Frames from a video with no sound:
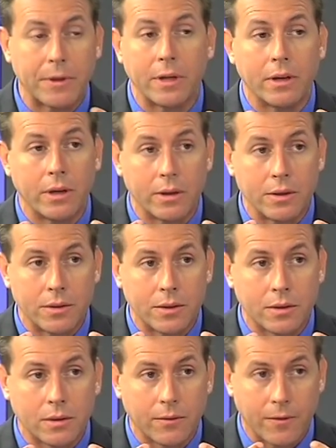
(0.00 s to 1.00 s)
in
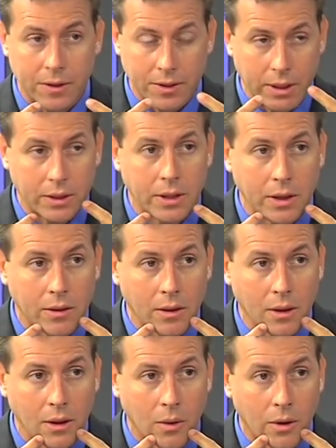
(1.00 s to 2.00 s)
his fixed set of teeth on the
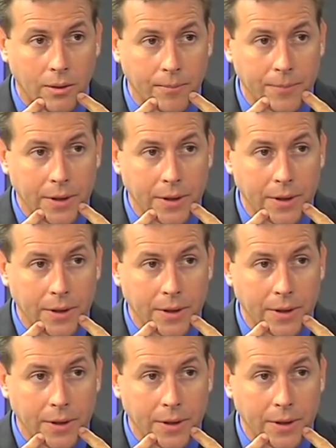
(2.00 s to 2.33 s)
lower,